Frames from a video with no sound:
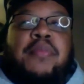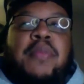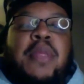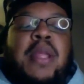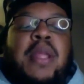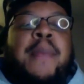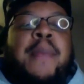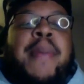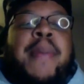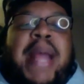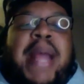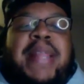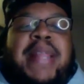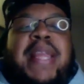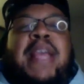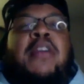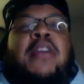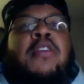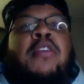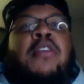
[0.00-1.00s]
But I
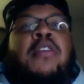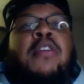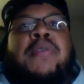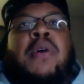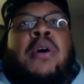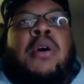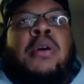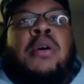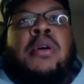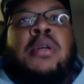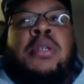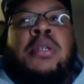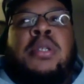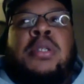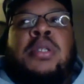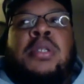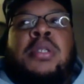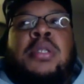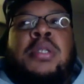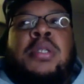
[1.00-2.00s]
think overall
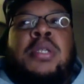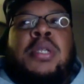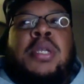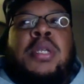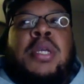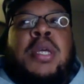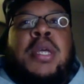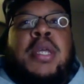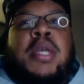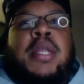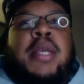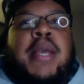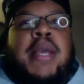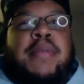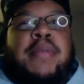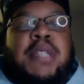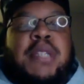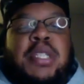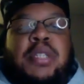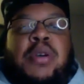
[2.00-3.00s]
it
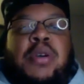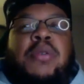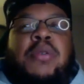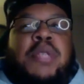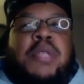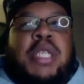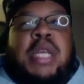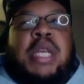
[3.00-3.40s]
was a total team